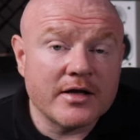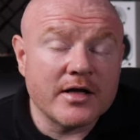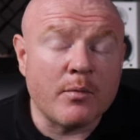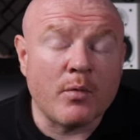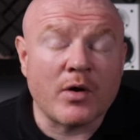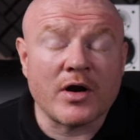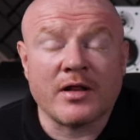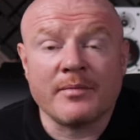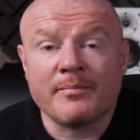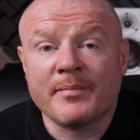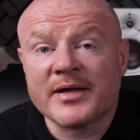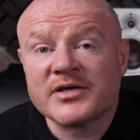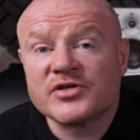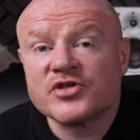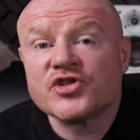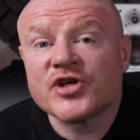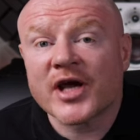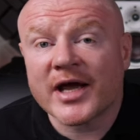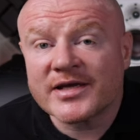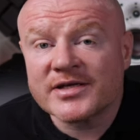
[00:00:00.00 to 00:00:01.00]
and one of the
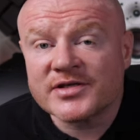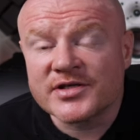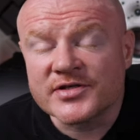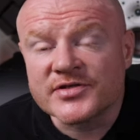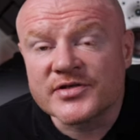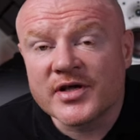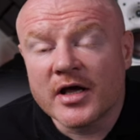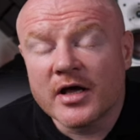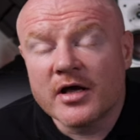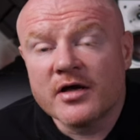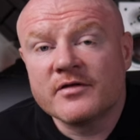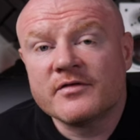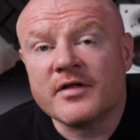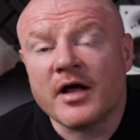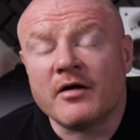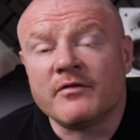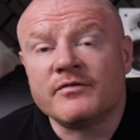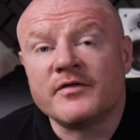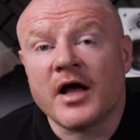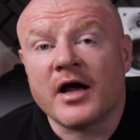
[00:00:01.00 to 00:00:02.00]
best changes
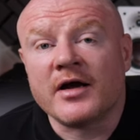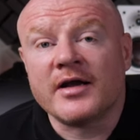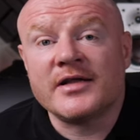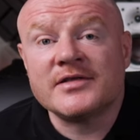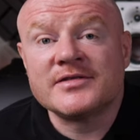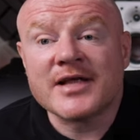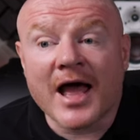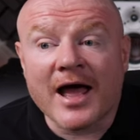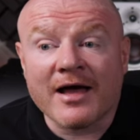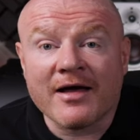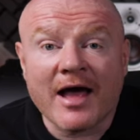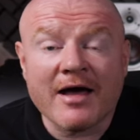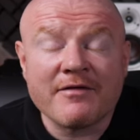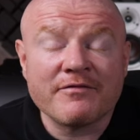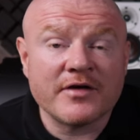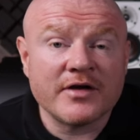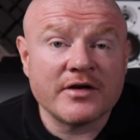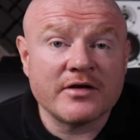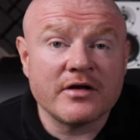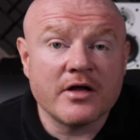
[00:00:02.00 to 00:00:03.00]
that I've done, is
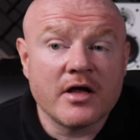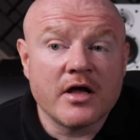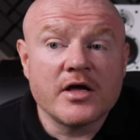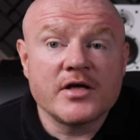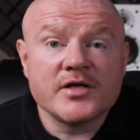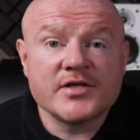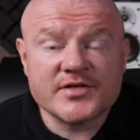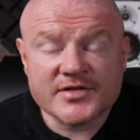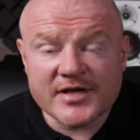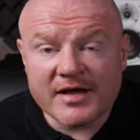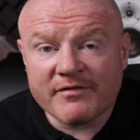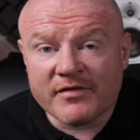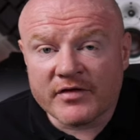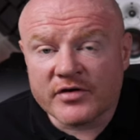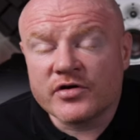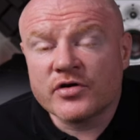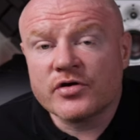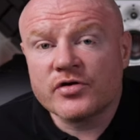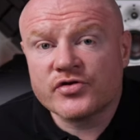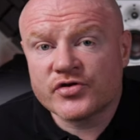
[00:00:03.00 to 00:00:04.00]
having
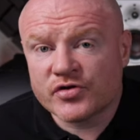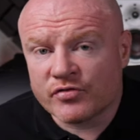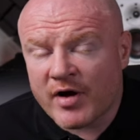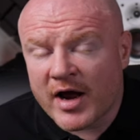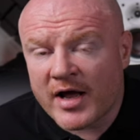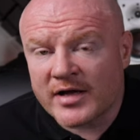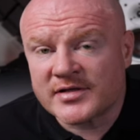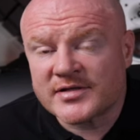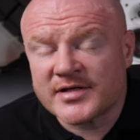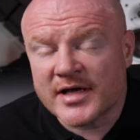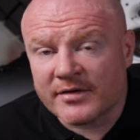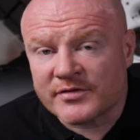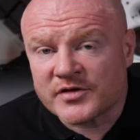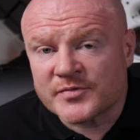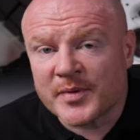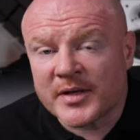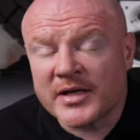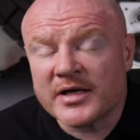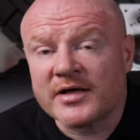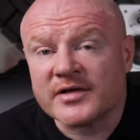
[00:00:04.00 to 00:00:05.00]
7 surround sound
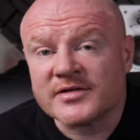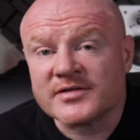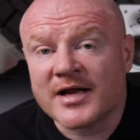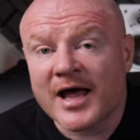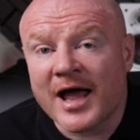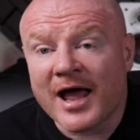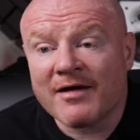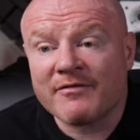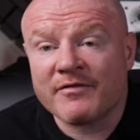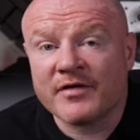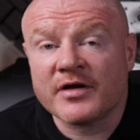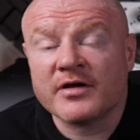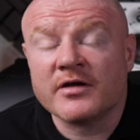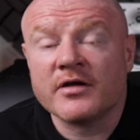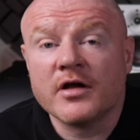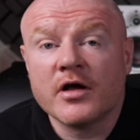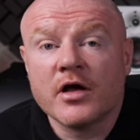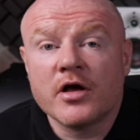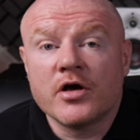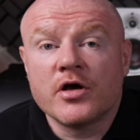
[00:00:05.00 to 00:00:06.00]
speakers and having